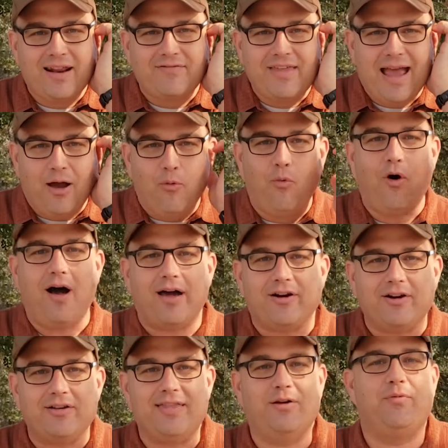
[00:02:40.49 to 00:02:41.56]
of that
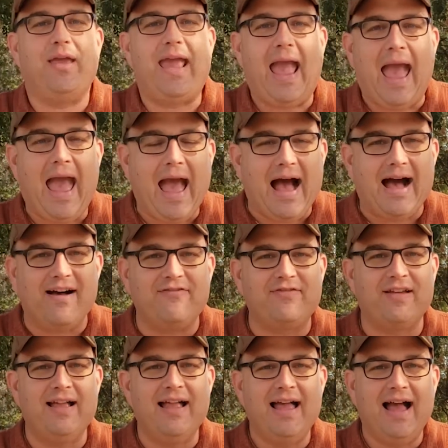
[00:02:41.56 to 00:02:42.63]
water that we have
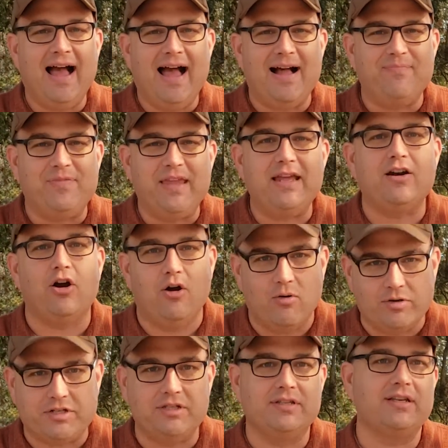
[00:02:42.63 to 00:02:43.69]
in our
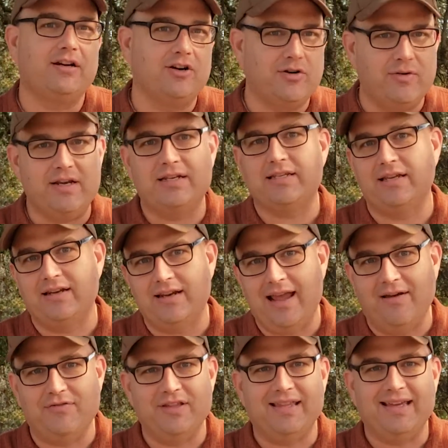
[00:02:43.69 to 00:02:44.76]
oceans and our creeks and
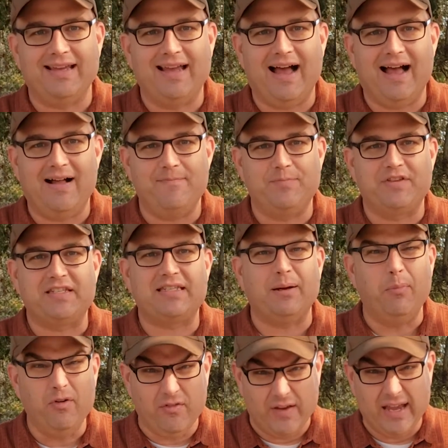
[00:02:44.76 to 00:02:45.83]
everything, some
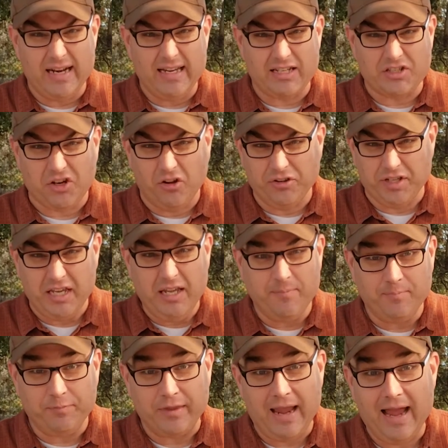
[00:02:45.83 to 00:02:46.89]
of it is salty.
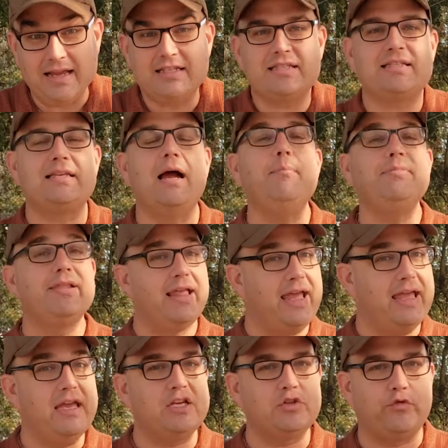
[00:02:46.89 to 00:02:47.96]
Okay, some
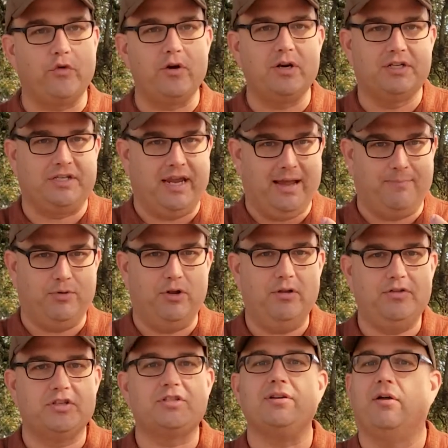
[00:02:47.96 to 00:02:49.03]
lakes, for example,
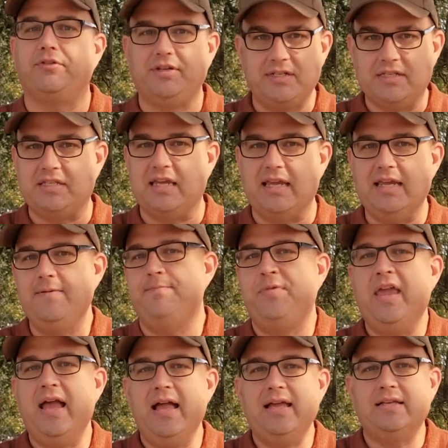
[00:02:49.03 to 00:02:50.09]
the Salton Sea
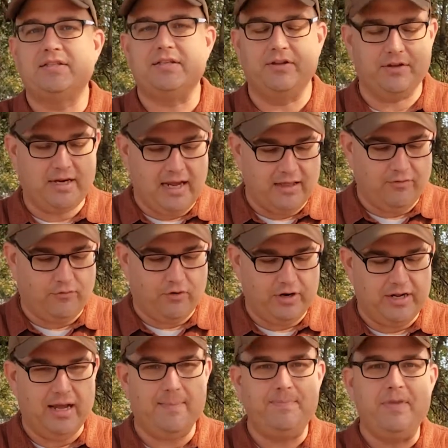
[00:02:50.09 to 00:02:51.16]
in Southern
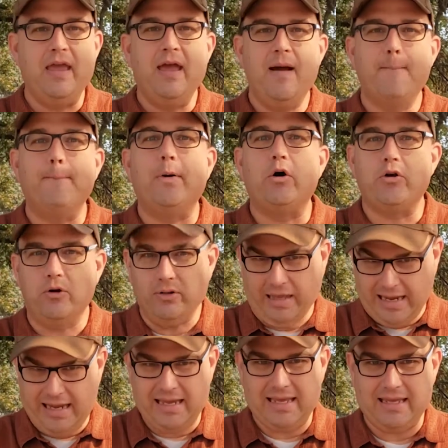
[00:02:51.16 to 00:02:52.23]
California, Mono
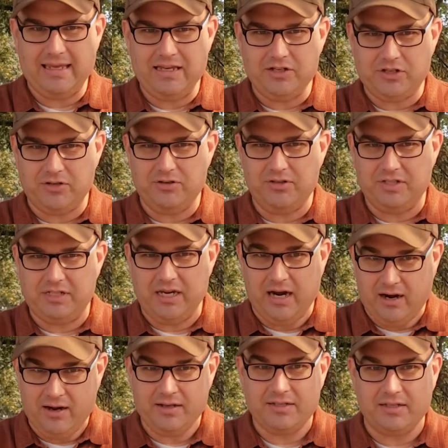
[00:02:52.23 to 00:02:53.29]
Lake, Eastern
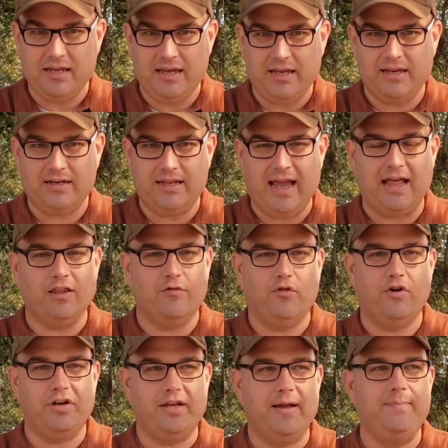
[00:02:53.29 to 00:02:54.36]
Sierras in
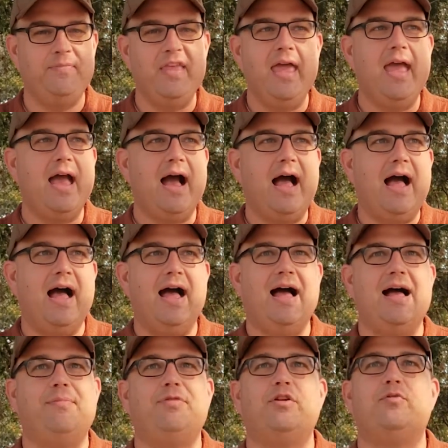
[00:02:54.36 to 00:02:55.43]
California,
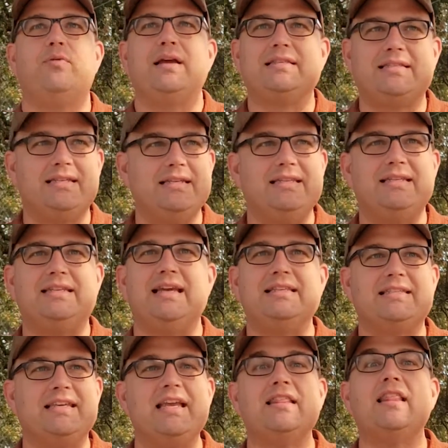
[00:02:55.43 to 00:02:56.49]
the Red Sea, the Dead
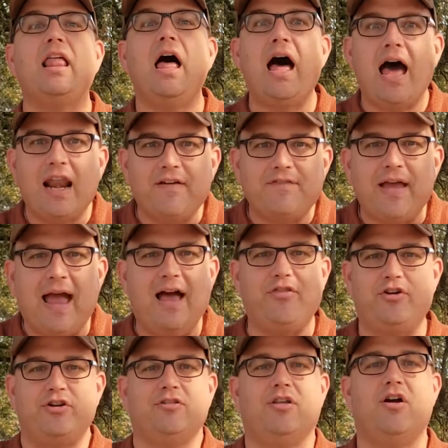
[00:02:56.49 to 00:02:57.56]
Sea, a lot of
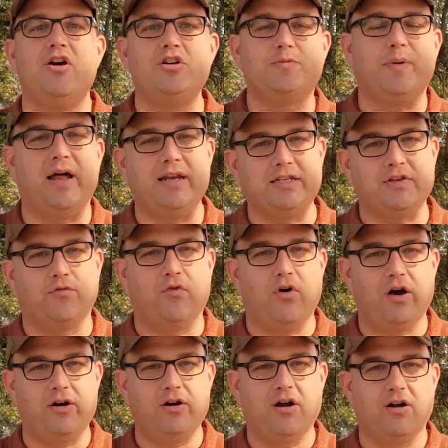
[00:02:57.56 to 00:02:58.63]
other large bodies of
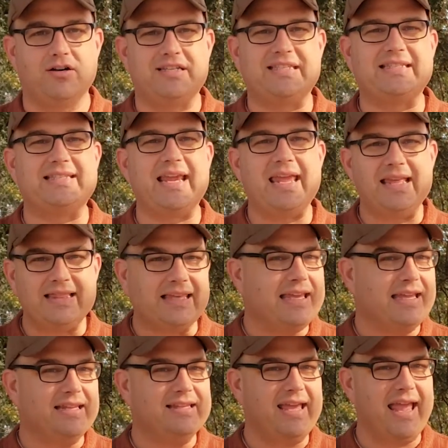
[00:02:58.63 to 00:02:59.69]
water are
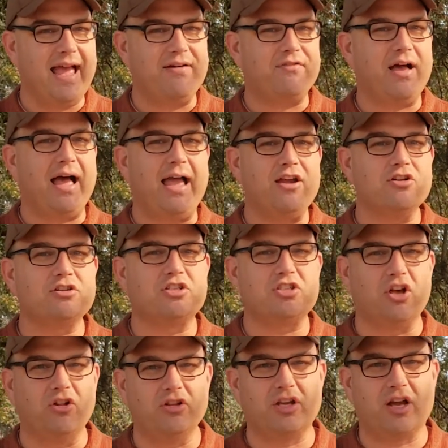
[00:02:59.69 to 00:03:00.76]
saline. They have a higher salt